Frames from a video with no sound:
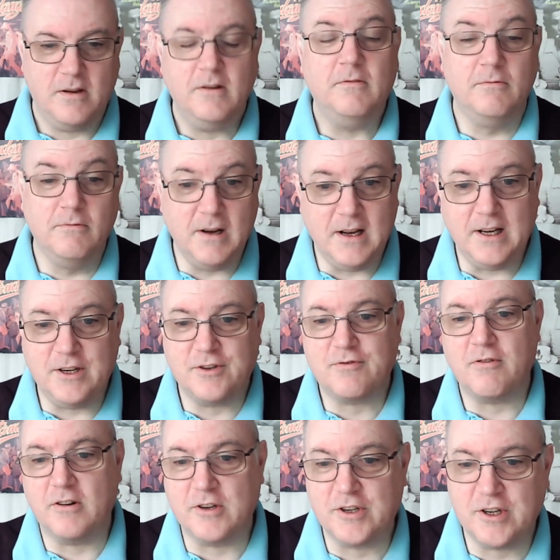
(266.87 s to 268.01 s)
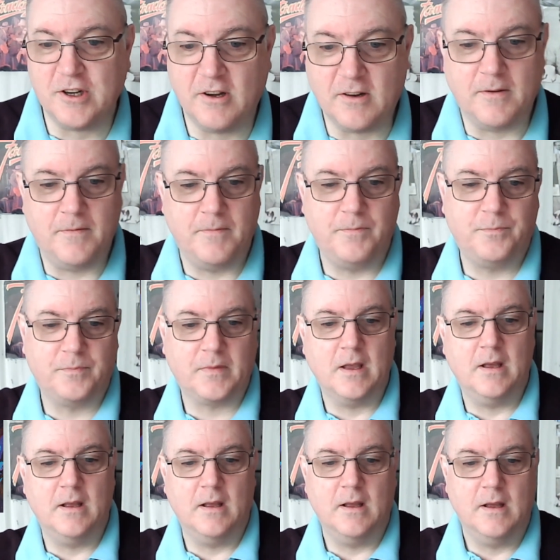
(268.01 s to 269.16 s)
Really strong song.
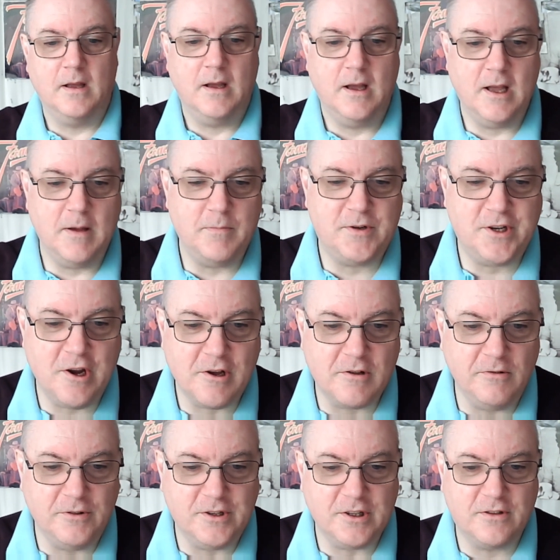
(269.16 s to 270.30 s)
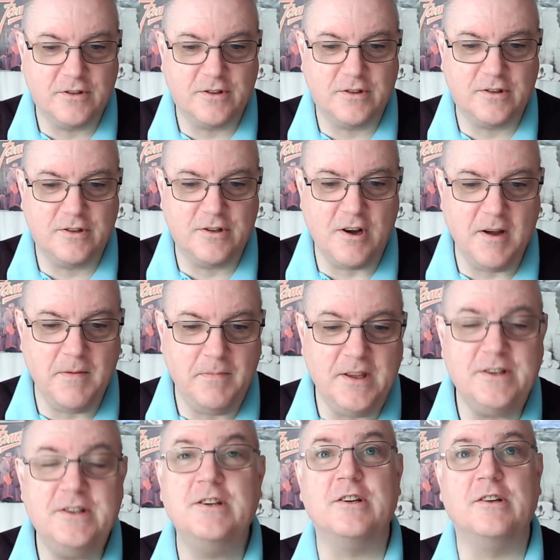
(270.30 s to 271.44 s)
Circles of Time.
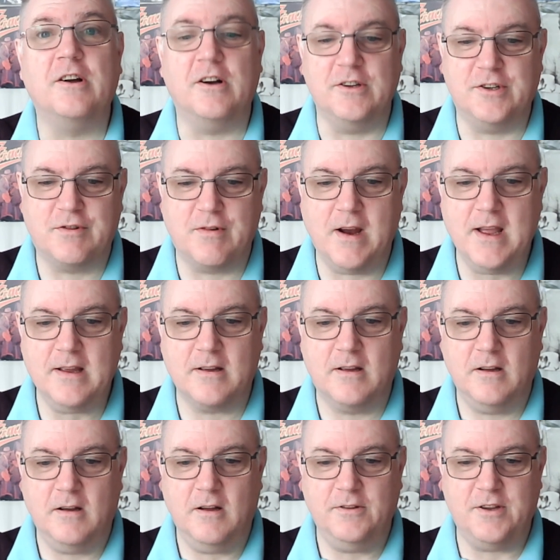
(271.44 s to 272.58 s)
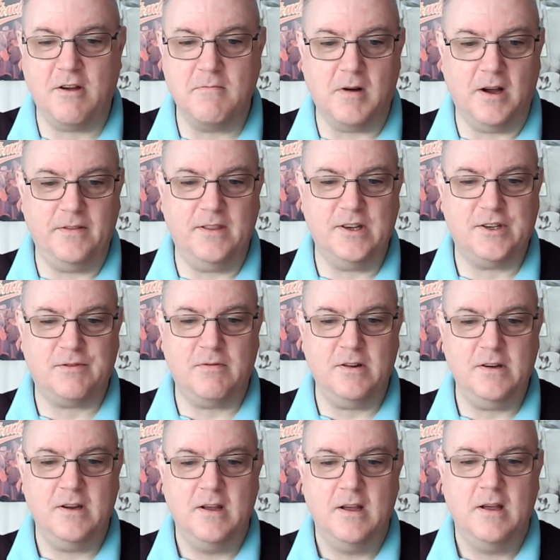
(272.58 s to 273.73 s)
This is a nice track. I don't mind this one.
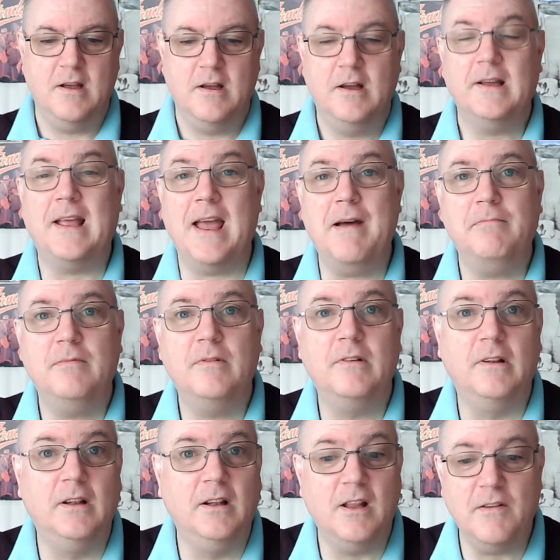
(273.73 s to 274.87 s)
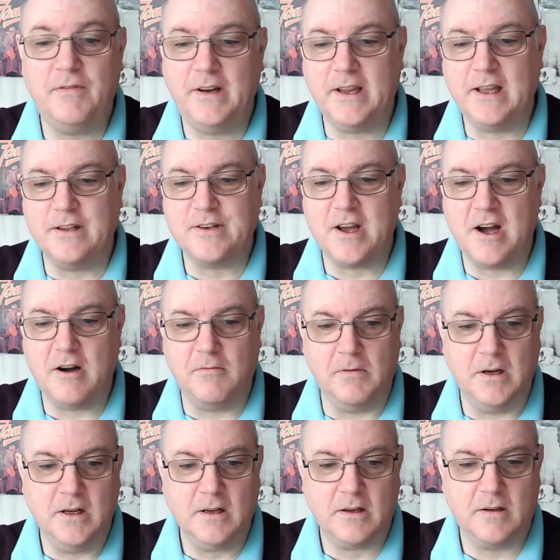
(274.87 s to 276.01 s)
Again, lovely guitar
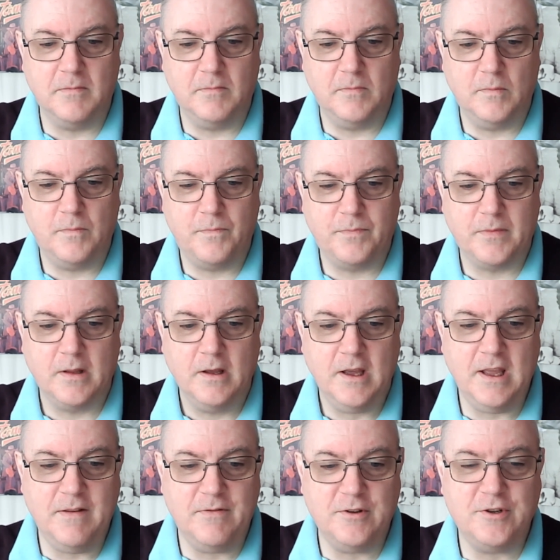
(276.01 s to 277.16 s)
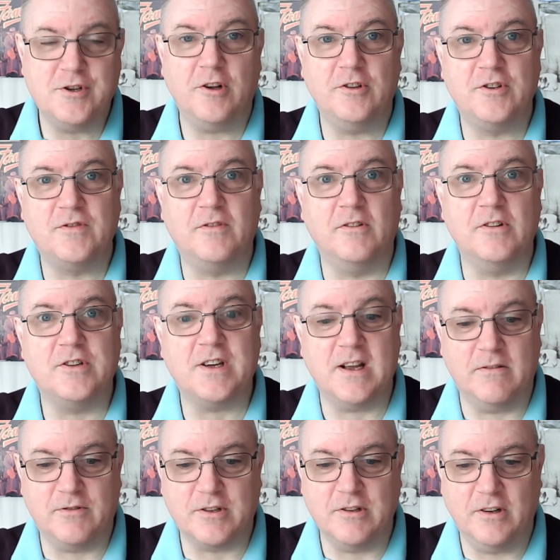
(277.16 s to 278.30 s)
work. Even John's voice
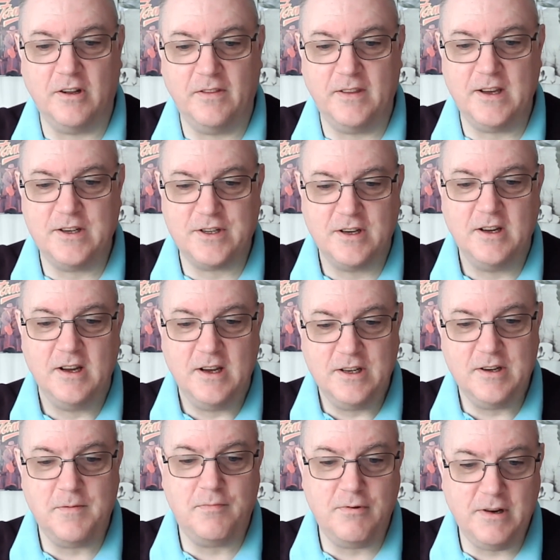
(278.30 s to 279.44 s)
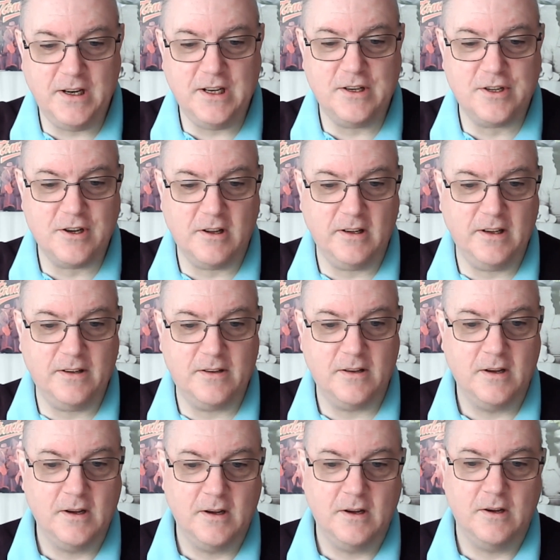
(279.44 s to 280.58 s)
sounds good on this. It's a pretty solid
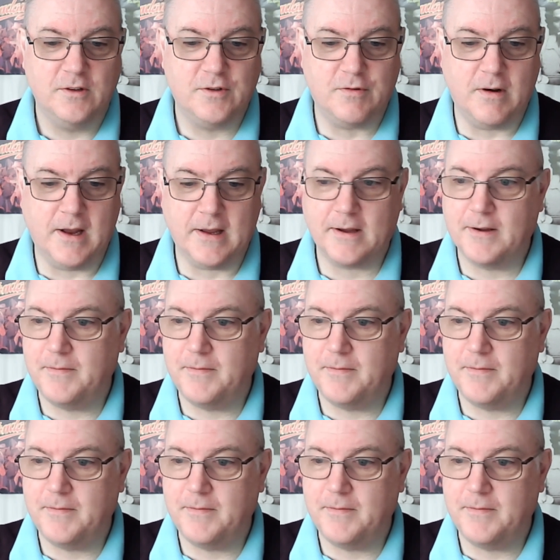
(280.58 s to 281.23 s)
track.